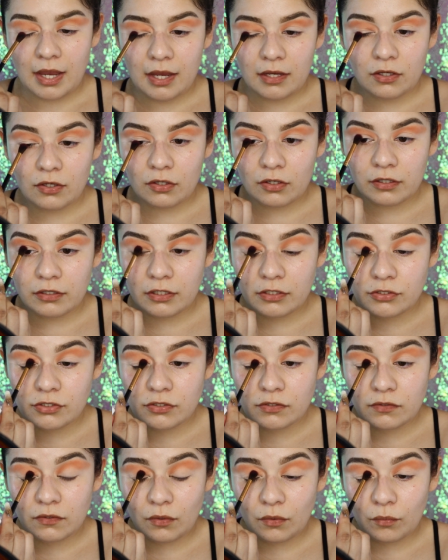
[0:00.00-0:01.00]
and you're gonna
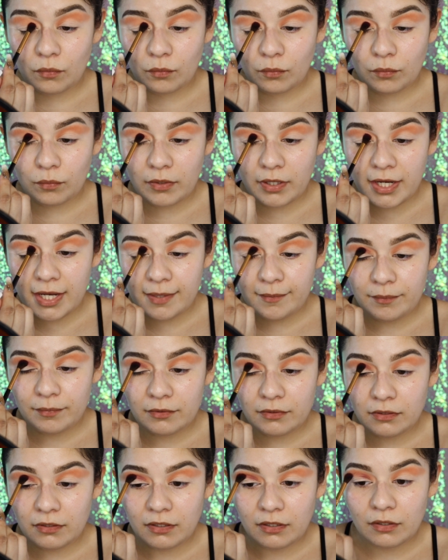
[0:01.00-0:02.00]
just go right
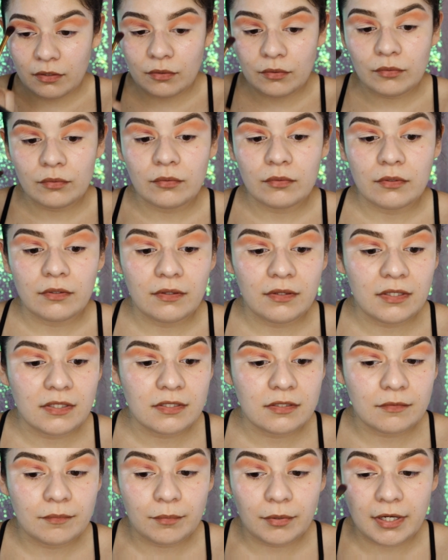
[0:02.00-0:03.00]
below
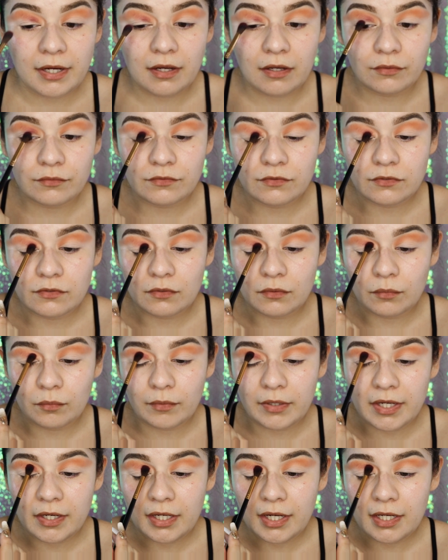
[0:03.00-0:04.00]
this brown. So
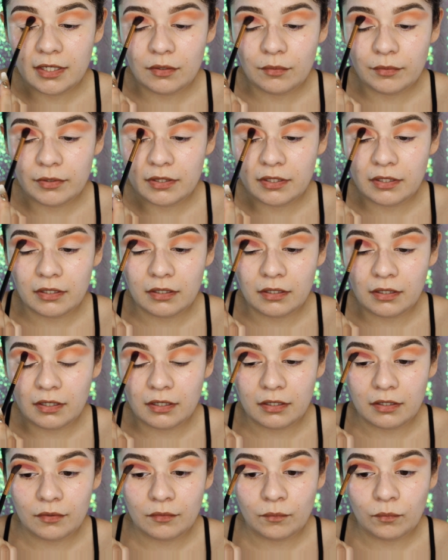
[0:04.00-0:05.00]
right kind of where
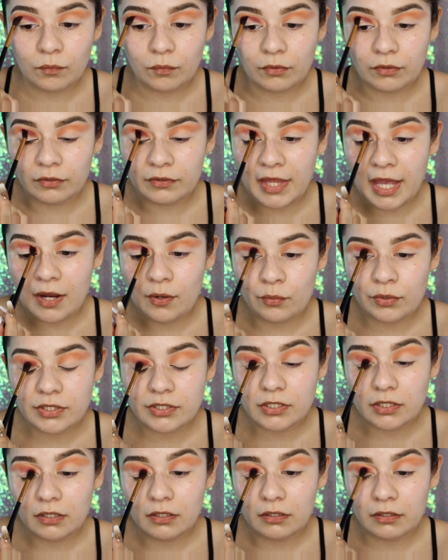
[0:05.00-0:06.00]
the where that
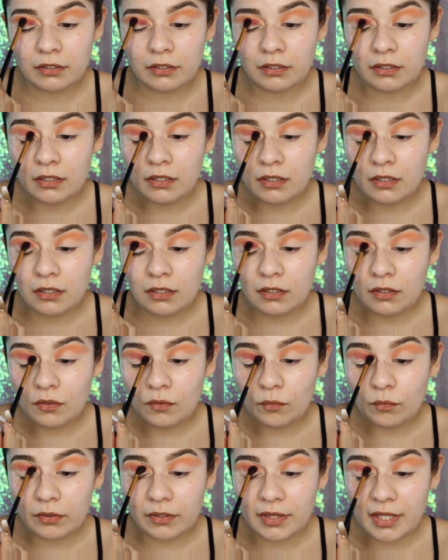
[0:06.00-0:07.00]
orangey color,
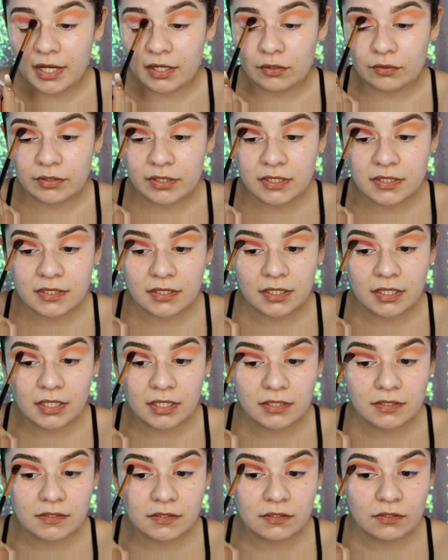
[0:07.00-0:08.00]
where that crease
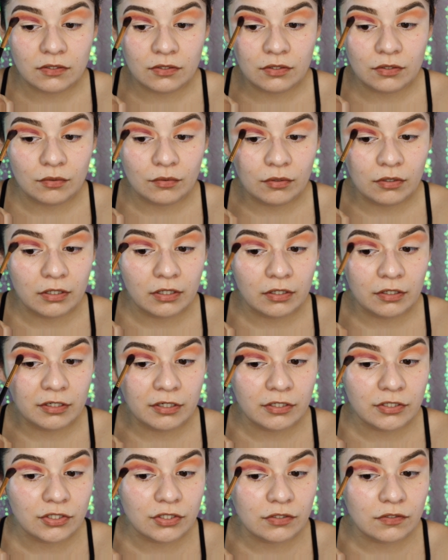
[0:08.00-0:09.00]
cuts, you are
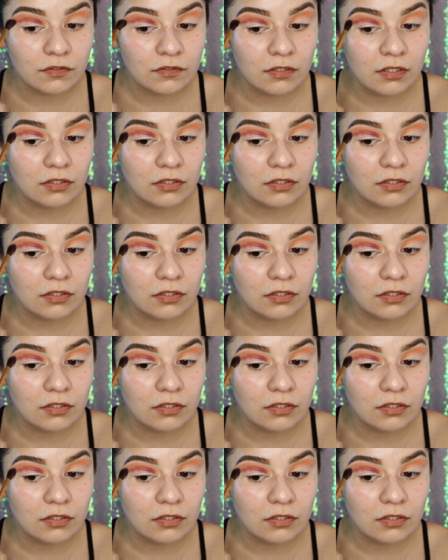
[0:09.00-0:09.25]
gonna just